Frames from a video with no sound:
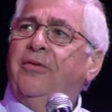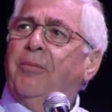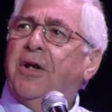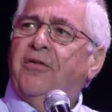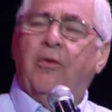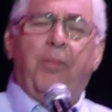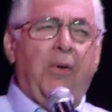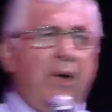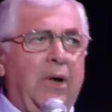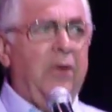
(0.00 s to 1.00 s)
Mother
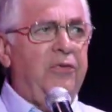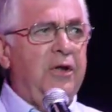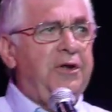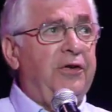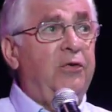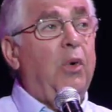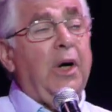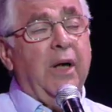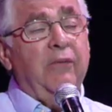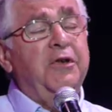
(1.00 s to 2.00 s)
Superior goes in, she says, what
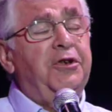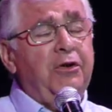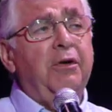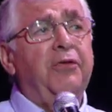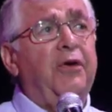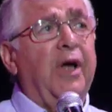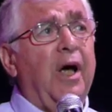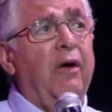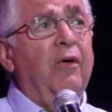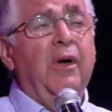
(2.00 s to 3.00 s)
kind of insurance do you
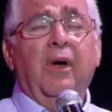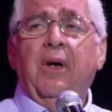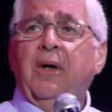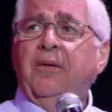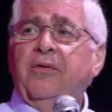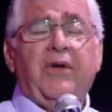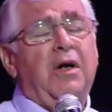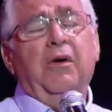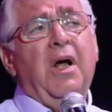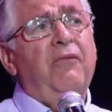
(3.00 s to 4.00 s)
have? She says, I
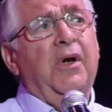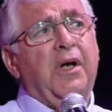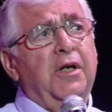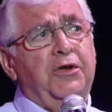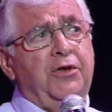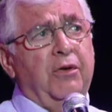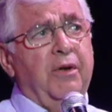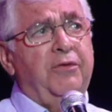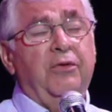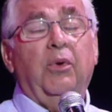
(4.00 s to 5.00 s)
don't have any
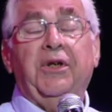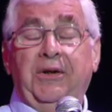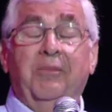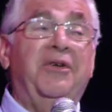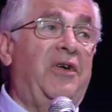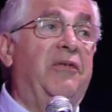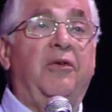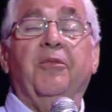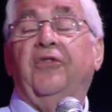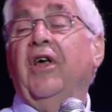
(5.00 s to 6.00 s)
insurance. She says, well, you must have
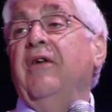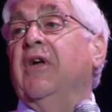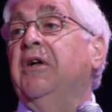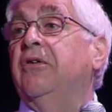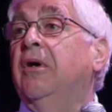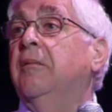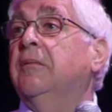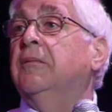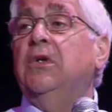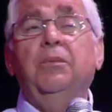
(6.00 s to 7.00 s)
some savings.
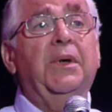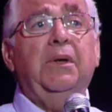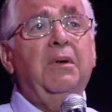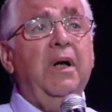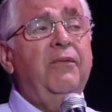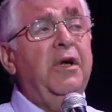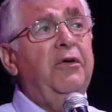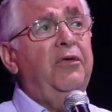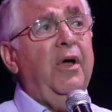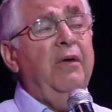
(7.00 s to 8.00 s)
No, I don't have any
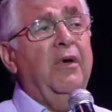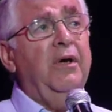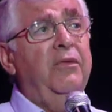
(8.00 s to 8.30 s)
savings.